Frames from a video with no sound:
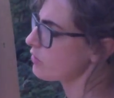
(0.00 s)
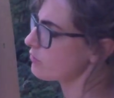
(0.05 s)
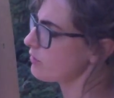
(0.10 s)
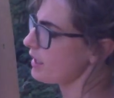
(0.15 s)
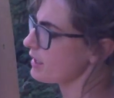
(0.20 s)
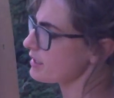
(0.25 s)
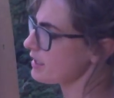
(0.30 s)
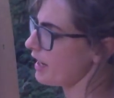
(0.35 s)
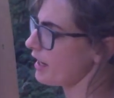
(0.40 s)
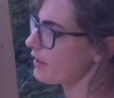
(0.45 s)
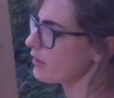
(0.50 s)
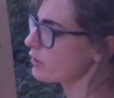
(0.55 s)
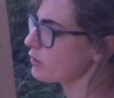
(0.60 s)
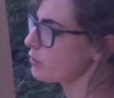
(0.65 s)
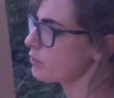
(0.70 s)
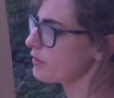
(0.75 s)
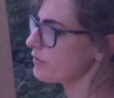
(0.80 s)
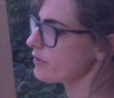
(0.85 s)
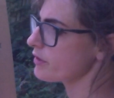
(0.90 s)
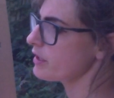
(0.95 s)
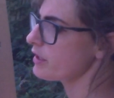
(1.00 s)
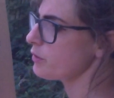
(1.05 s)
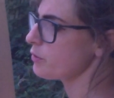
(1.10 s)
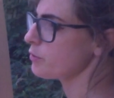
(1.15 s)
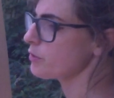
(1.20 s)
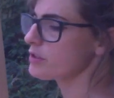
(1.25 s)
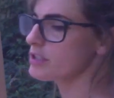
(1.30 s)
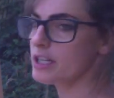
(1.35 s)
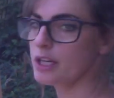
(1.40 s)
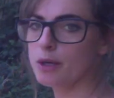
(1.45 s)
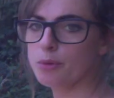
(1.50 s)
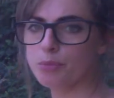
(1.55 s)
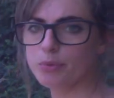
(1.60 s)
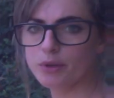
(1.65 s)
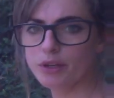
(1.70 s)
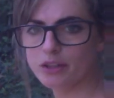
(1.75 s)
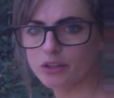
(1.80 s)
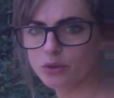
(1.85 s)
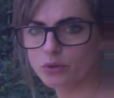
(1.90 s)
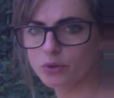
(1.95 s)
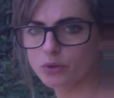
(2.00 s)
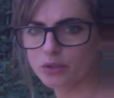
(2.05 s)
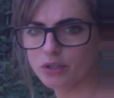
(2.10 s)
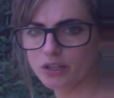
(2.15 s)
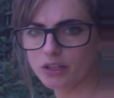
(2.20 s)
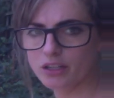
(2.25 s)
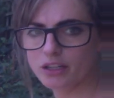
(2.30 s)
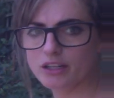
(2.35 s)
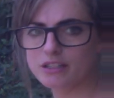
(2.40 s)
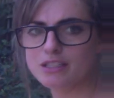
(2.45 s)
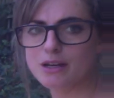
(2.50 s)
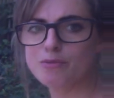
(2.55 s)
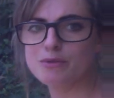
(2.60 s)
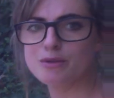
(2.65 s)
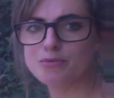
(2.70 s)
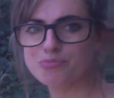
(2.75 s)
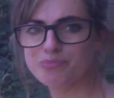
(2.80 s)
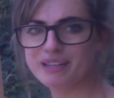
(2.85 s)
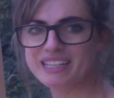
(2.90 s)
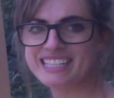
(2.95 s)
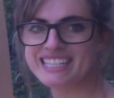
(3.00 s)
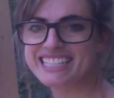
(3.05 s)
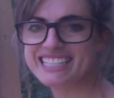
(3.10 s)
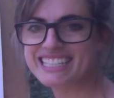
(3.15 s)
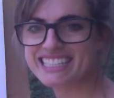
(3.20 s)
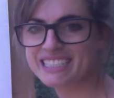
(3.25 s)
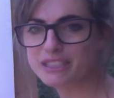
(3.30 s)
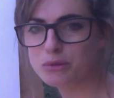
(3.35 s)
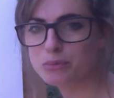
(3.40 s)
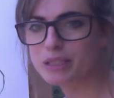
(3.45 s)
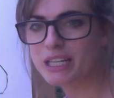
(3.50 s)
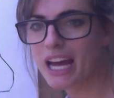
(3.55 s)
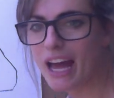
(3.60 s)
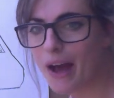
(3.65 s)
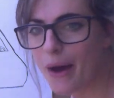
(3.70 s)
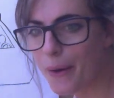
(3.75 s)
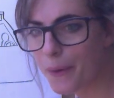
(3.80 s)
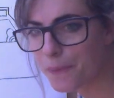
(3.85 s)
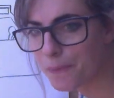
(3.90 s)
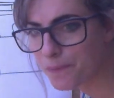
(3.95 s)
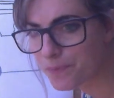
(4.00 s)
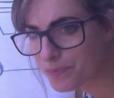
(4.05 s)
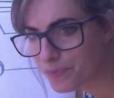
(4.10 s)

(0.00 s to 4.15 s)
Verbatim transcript: rectangle with a little dip in the corner like someone's bitten a little bit out